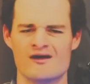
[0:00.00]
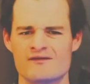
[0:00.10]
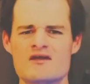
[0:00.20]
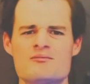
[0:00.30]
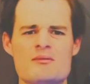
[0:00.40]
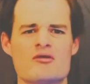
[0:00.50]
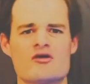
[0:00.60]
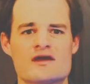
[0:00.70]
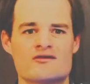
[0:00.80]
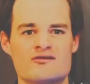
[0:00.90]
These people
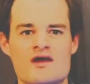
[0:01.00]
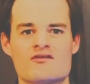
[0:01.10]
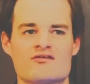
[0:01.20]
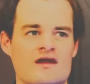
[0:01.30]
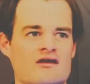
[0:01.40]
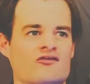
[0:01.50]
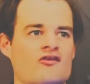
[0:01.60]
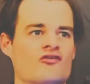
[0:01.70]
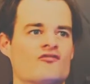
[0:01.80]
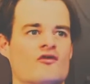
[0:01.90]
don't exist. They
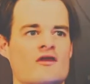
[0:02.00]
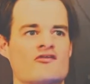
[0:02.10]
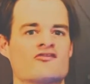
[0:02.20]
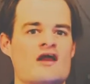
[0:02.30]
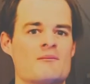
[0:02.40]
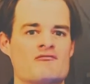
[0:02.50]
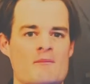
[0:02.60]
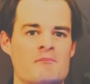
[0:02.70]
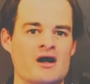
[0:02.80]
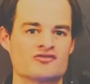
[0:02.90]
exist for the setup of a
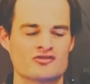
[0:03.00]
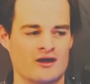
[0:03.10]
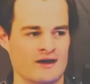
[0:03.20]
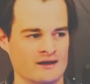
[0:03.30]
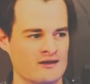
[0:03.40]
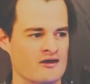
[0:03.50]
punchline.